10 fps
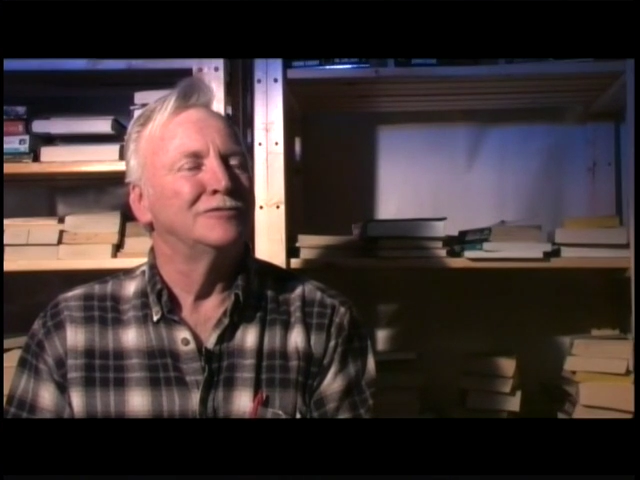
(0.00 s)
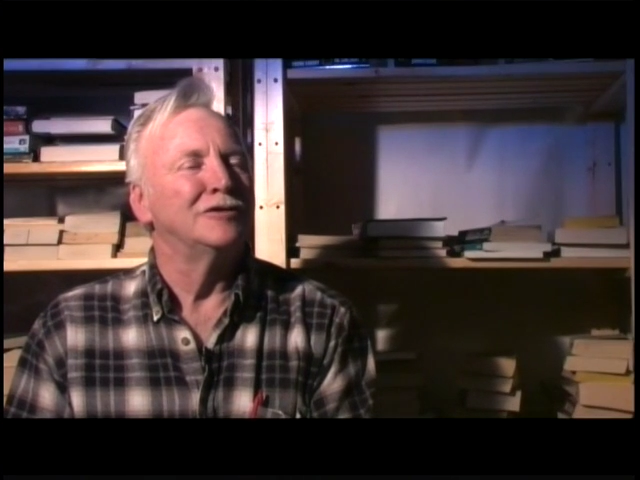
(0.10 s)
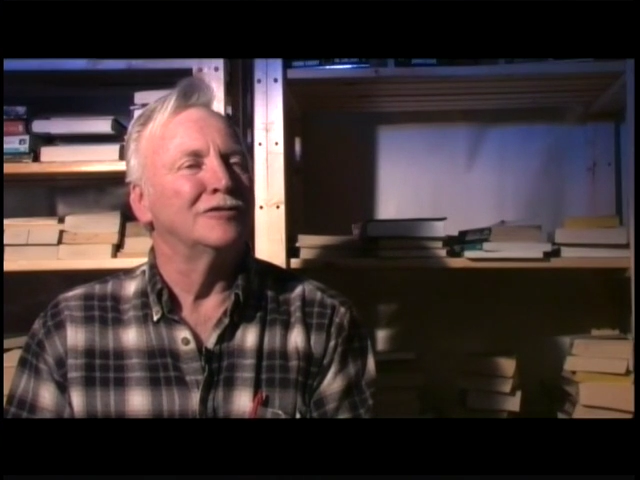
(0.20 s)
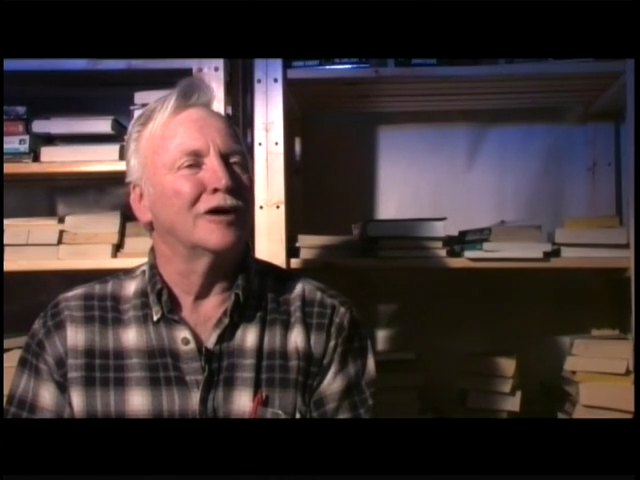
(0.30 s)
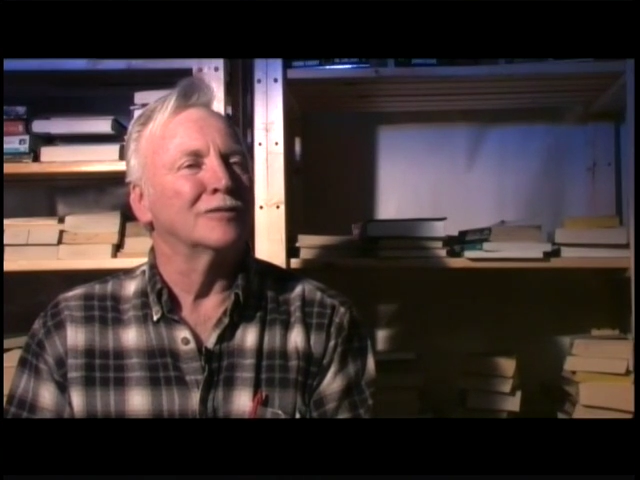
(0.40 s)

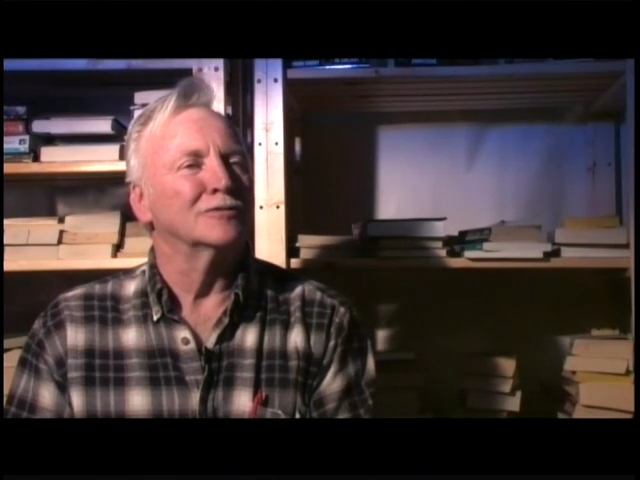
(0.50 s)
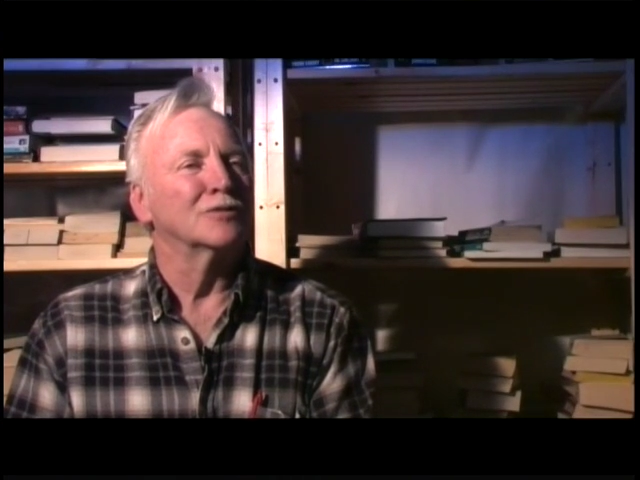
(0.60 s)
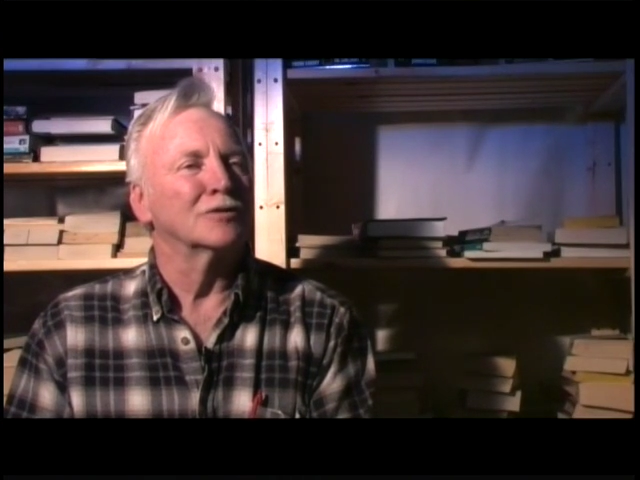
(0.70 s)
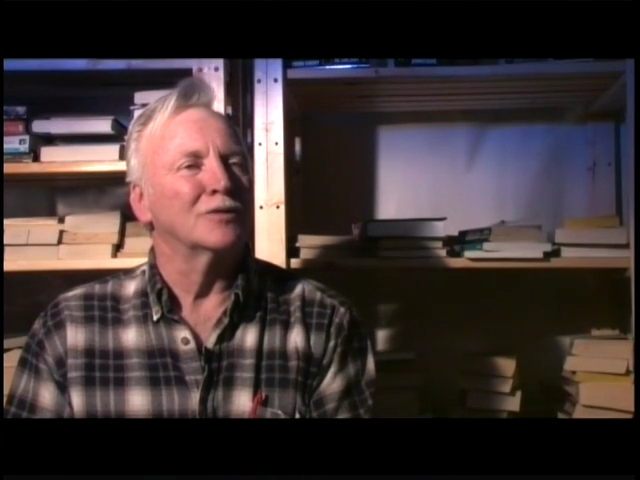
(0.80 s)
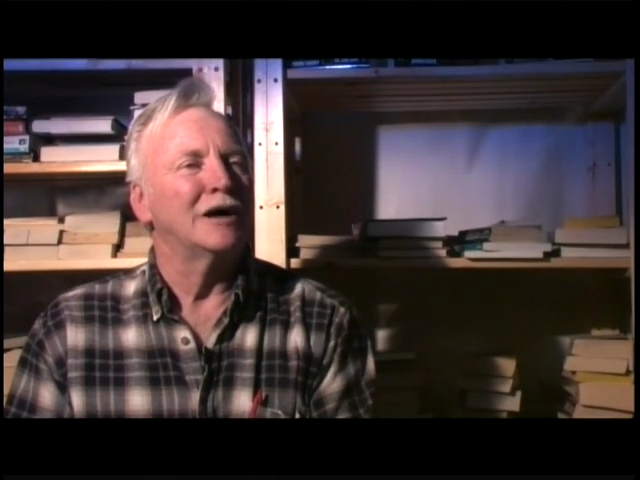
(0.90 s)
she thought it was
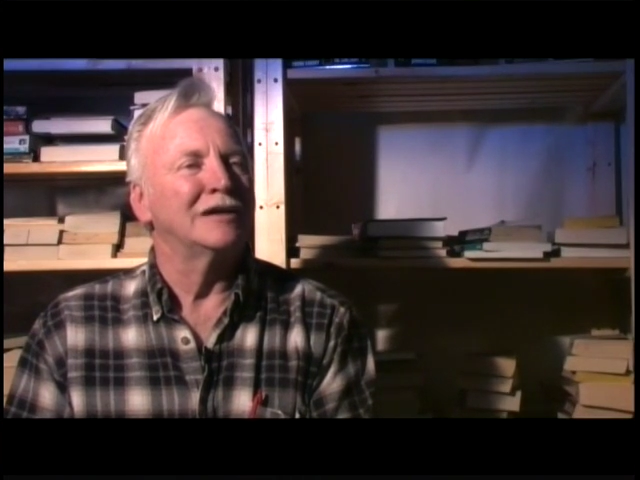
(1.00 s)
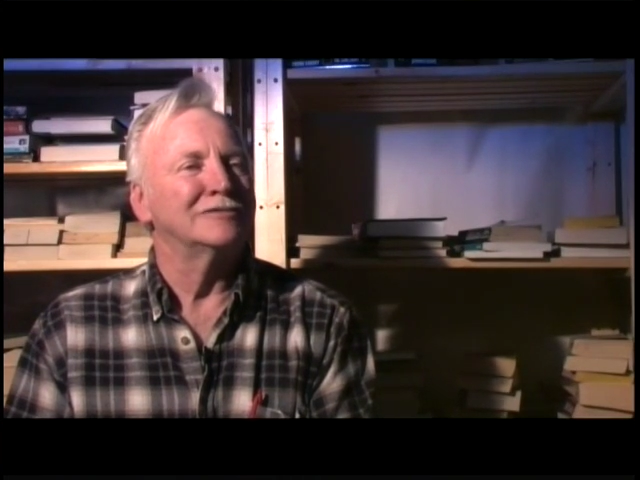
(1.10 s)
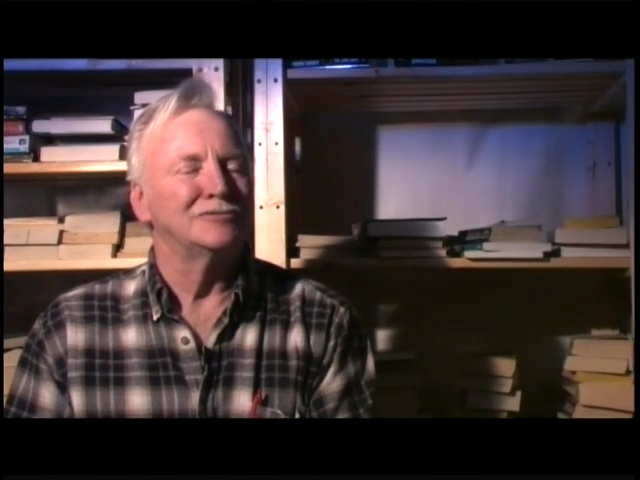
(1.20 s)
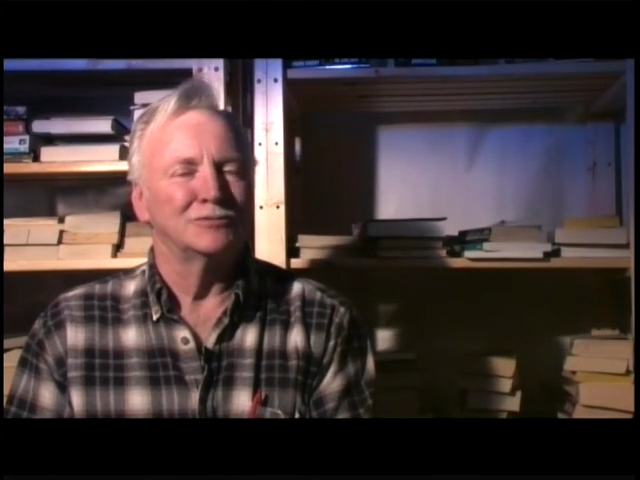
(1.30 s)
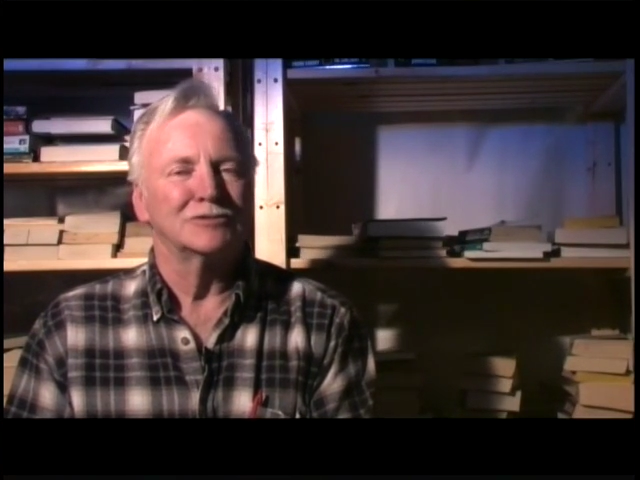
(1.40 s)
worthwhile,
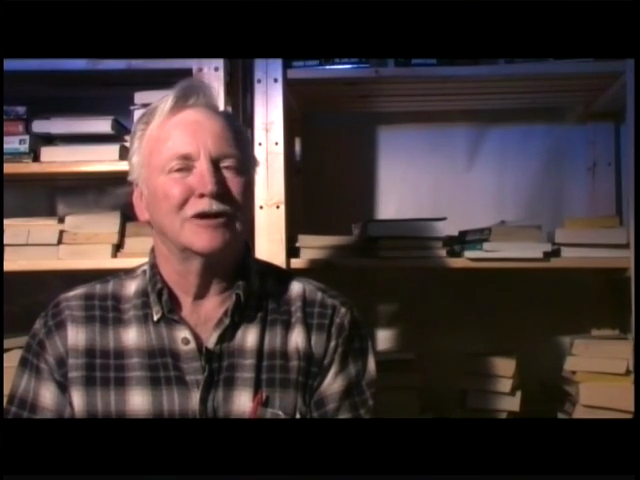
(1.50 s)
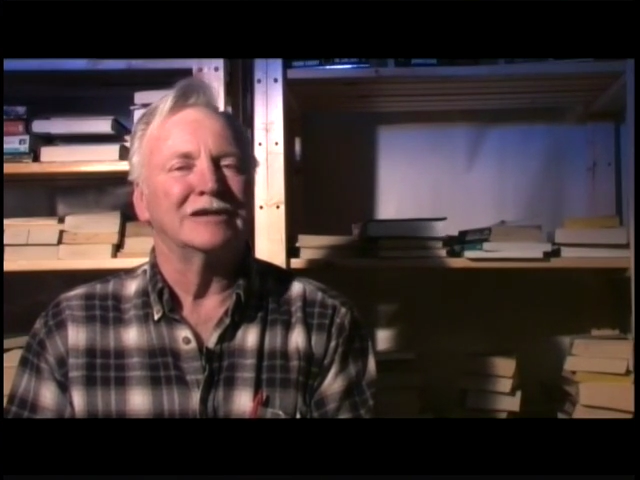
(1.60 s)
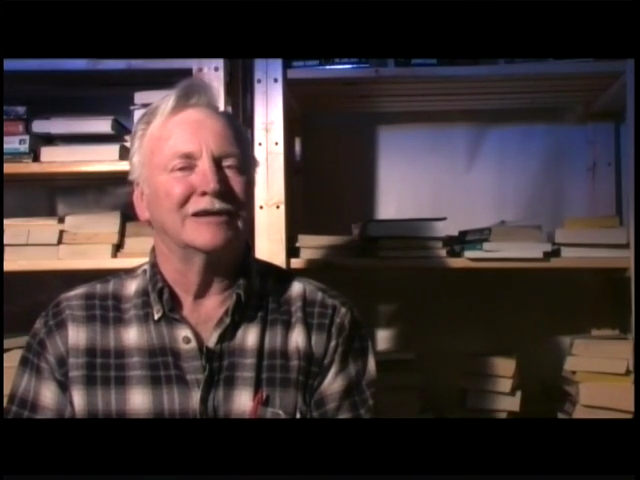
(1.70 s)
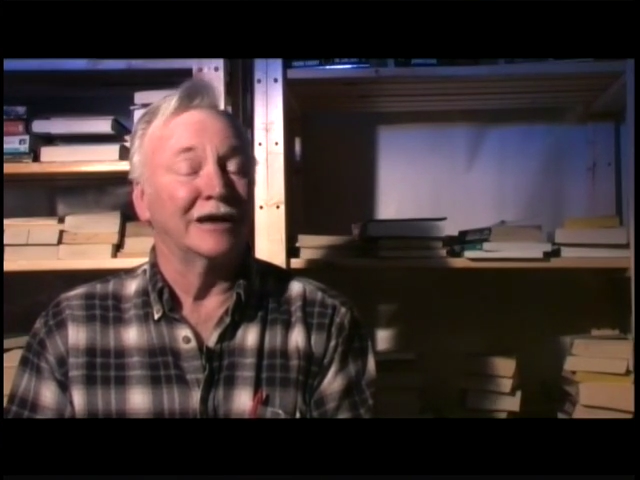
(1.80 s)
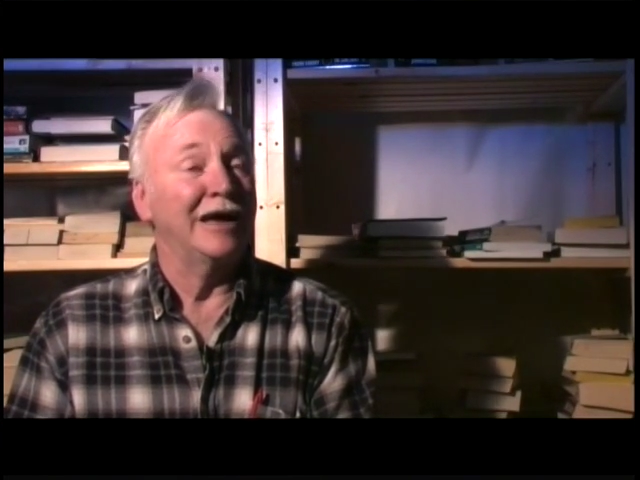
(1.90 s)
and she was
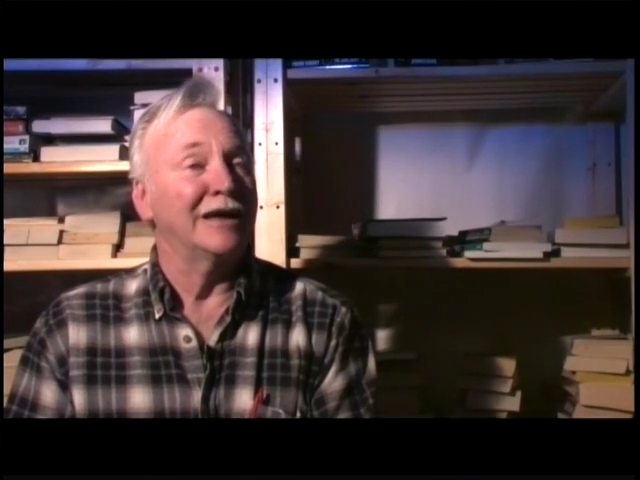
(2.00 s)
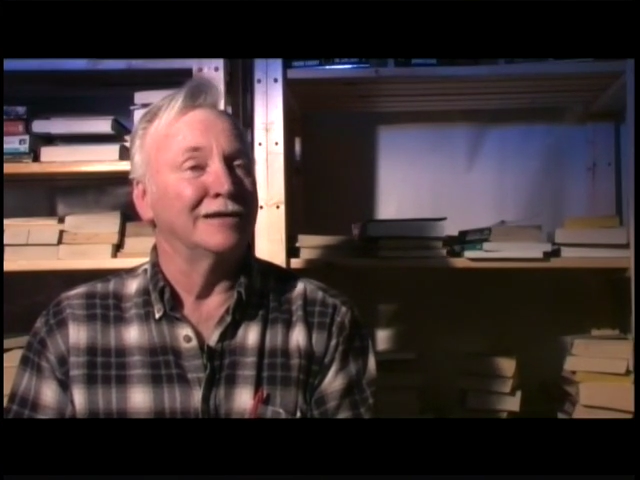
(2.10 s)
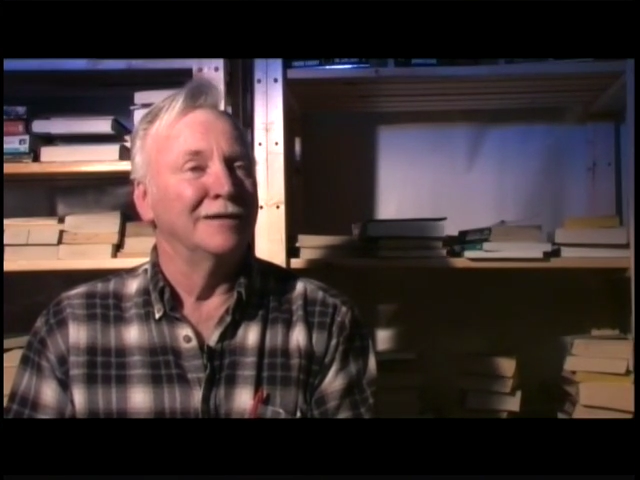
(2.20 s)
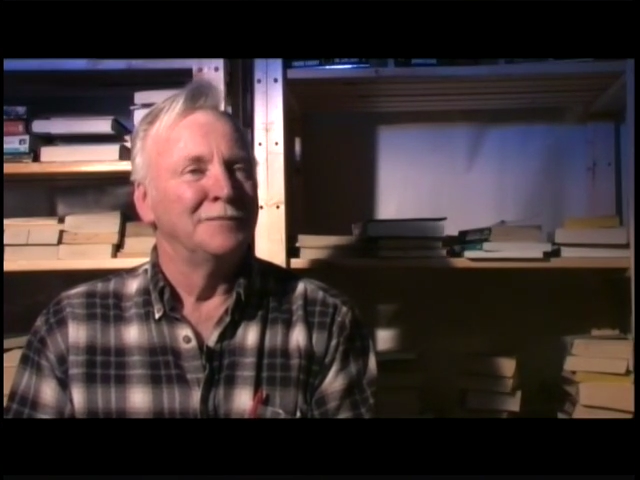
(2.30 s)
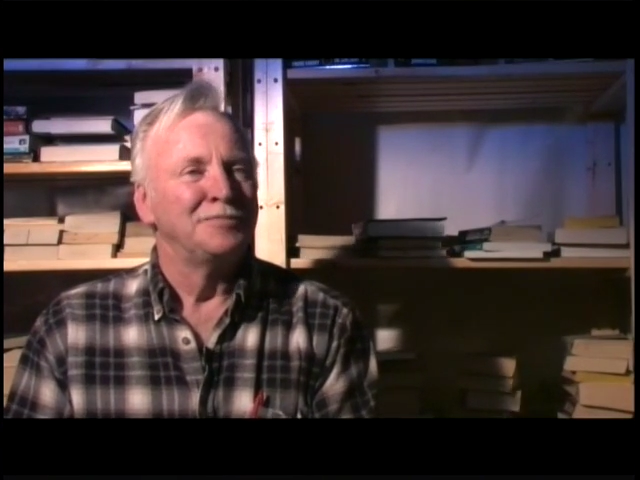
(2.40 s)
right, again.